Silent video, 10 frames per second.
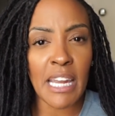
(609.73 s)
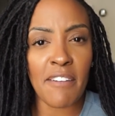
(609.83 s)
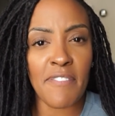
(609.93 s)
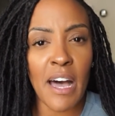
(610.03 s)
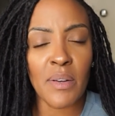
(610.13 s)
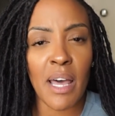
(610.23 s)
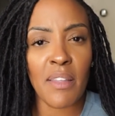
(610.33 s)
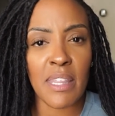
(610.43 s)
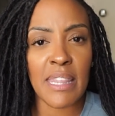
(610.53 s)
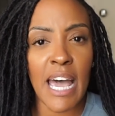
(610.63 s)
and I found
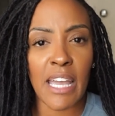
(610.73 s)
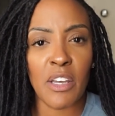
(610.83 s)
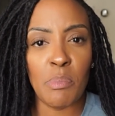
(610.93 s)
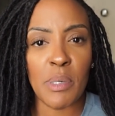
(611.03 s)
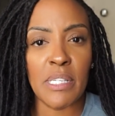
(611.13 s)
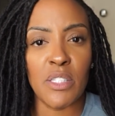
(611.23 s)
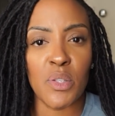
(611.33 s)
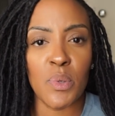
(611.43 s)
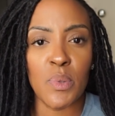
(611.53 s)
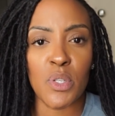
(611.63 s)
out that that could be
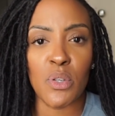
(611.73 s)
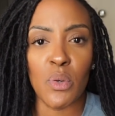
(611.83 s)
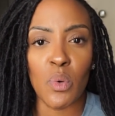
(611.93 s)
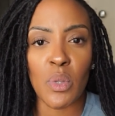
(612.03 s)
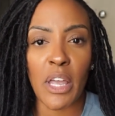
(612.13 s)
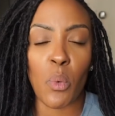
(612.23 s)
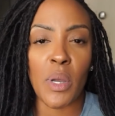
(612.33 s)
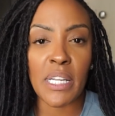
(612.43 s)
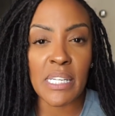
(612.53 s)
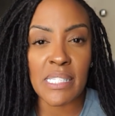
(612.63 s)
due to like
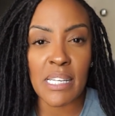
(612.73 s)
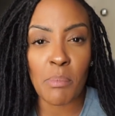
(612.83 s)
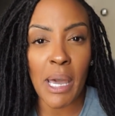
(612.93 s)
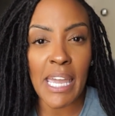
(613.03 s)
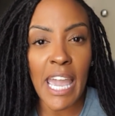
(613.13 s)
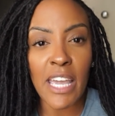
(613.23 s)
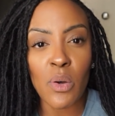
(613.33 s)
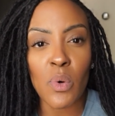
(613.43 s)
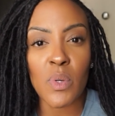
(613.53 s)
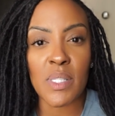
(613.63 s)
weakness in my
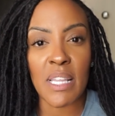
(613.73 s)
ankles,